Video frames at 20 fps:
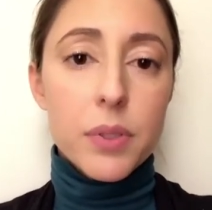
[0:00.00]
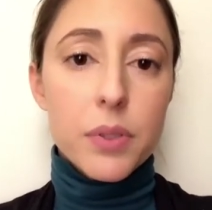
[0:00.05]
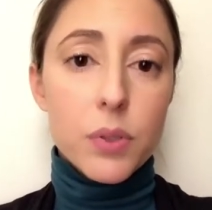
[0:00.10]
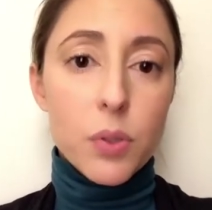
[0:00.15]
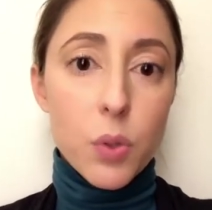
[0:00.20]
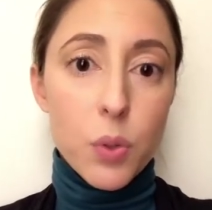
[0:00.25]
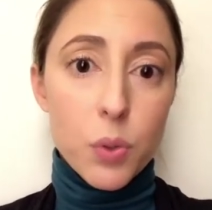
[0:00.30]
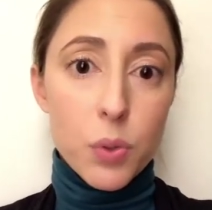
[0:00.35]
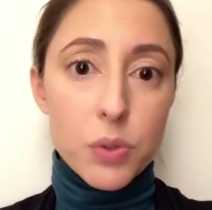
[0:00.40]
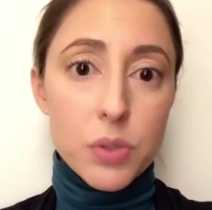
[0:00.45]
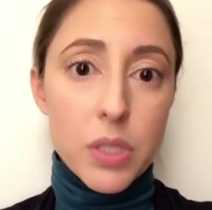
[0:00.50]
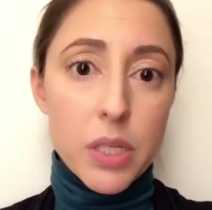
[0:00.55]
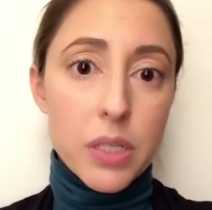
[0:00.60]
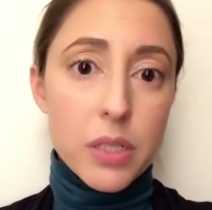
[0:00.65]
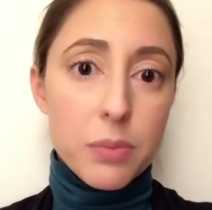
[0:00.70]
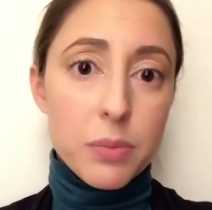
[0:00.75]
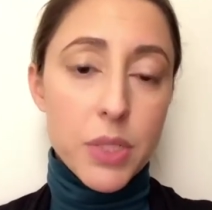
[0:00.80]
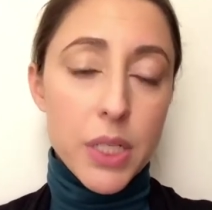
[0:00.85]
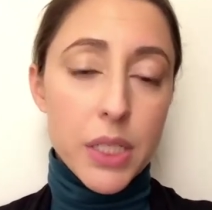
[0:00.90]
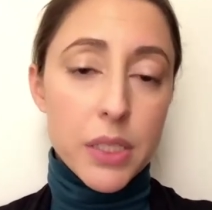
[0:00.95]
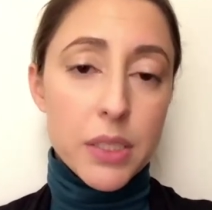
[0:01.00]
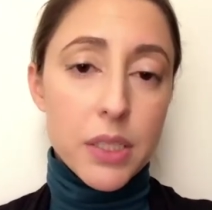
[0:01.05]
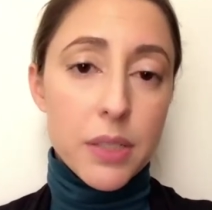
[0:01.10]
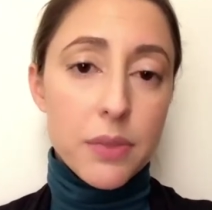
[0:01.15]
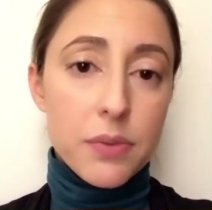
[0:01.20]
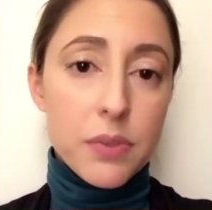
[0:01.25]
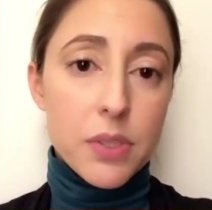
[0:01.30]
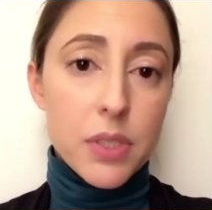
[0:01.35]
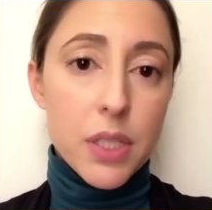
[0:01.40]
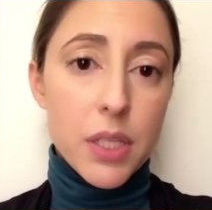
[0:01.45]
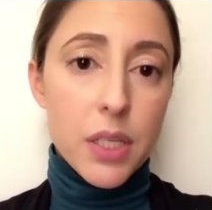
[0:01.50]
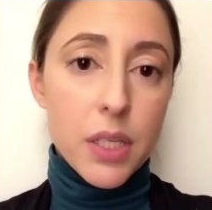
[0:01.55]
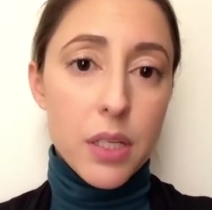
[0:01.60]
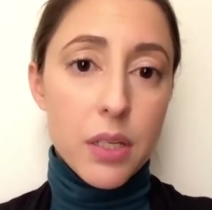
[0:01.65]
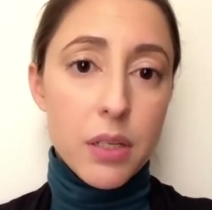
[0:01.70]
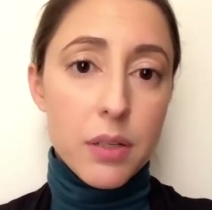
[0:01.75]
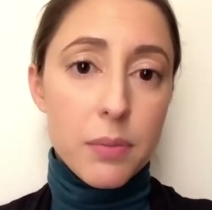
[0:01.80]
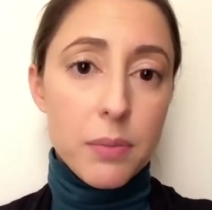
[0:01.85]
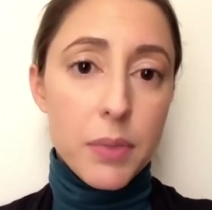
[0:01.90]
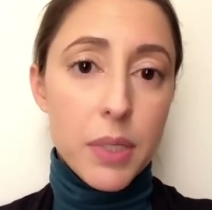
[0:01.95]
goals and objectives
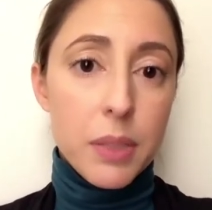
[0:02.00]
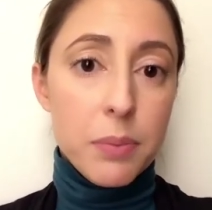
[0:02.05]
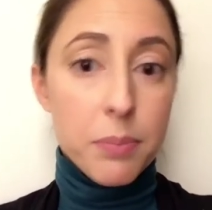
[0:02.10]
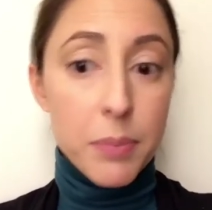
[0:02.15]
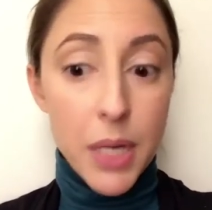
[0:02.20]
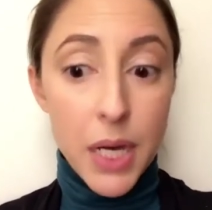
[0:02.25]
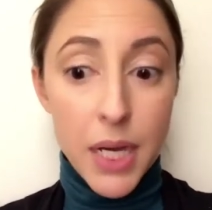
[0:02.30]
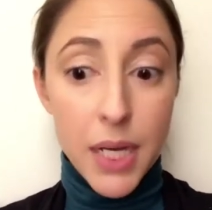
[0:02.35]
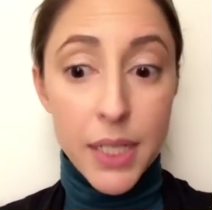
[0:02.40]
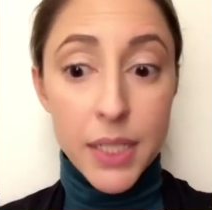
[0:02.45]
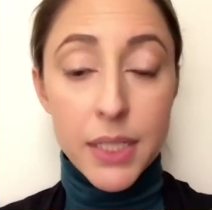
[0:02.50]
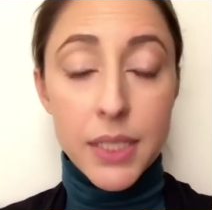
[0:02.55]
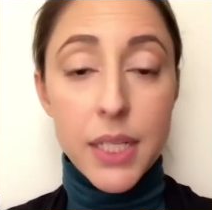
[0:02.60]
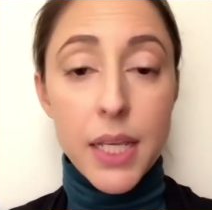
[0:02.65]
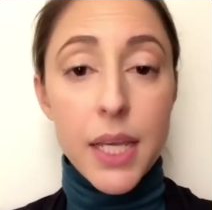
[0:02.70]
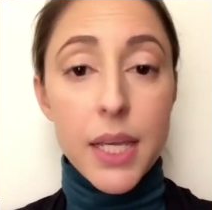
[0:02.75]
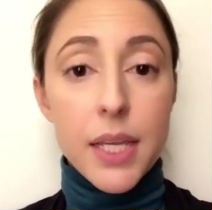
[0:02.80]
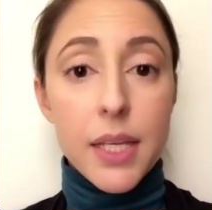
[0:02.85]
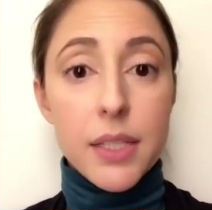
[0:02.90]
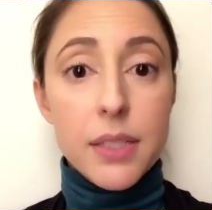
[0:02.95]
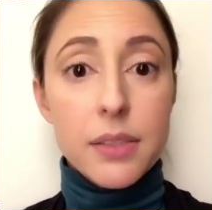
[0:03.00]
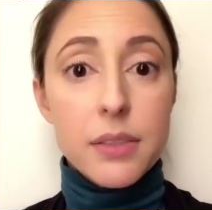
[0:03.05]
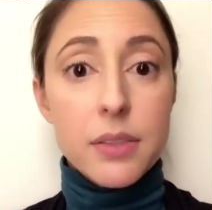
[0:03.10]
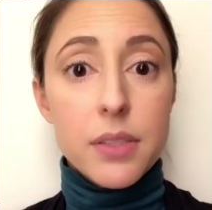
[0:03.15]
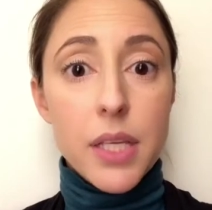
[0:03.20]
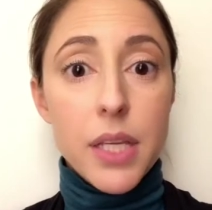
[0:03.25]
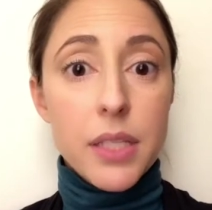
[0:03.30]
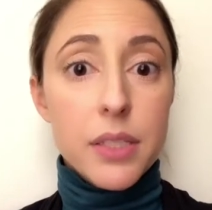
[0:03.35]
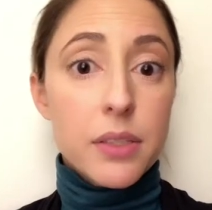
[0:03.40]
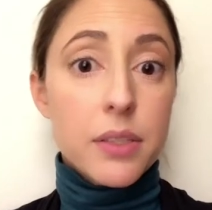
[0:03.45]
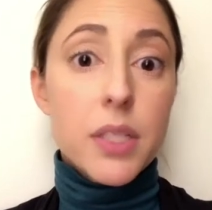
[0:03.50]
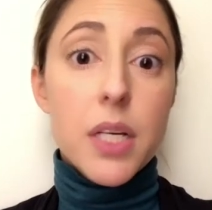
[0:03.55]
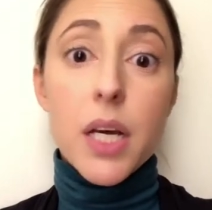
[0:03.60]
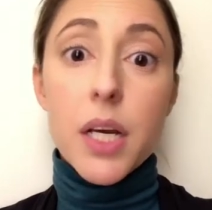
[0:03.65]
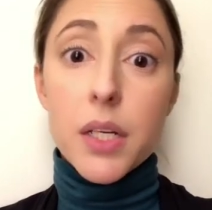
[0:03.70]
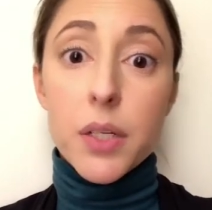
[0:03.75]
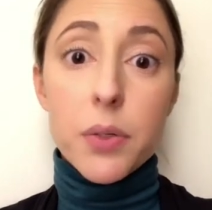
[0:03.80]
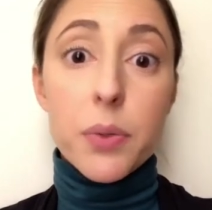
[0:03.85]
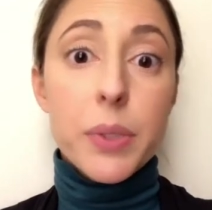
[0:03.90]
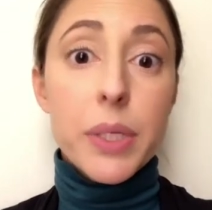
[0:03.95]
in mind and
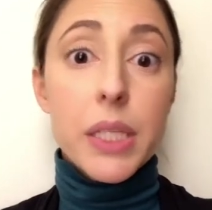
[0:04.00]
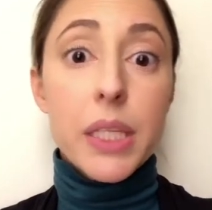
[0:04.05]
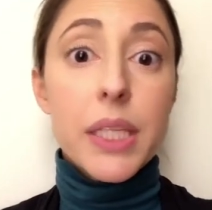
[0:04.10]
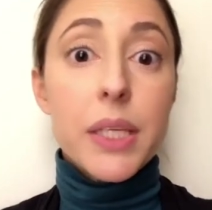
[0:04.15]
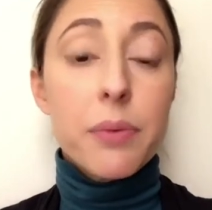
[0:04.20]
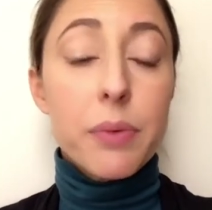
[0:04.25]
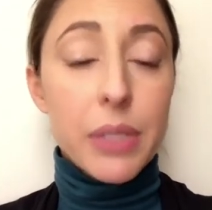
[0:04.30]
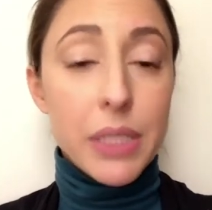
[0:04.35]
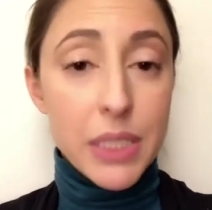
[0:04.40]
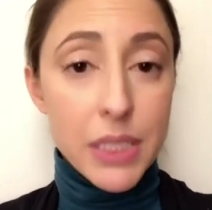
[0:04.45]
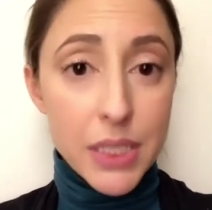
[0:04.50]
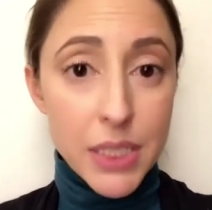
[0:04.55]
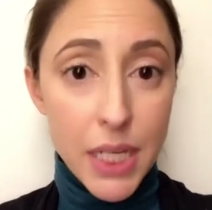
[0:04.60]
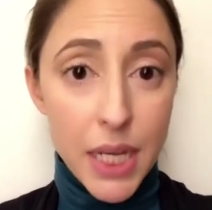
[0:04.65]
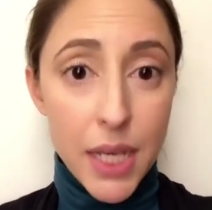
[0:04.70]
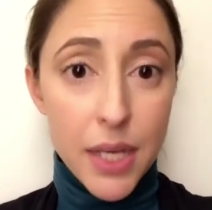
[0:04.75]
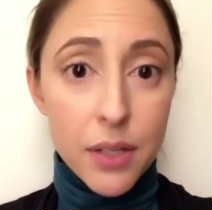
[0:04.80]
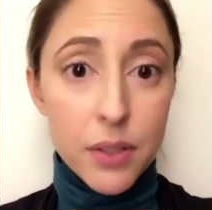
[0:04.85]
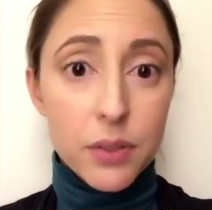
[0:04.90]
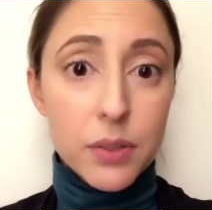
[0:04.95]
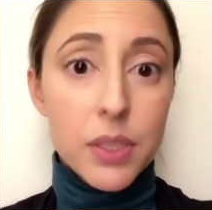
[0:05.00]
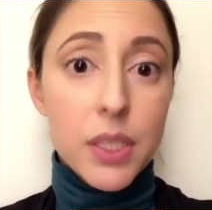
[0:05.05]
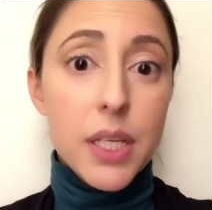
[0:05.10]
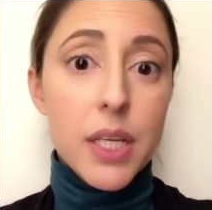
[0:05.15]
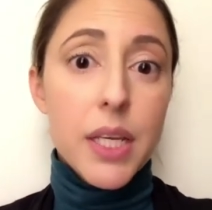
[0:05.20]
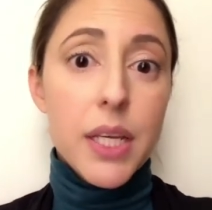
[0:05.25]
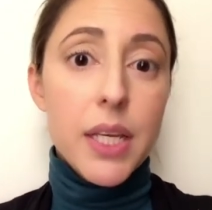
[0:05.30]
concretely written down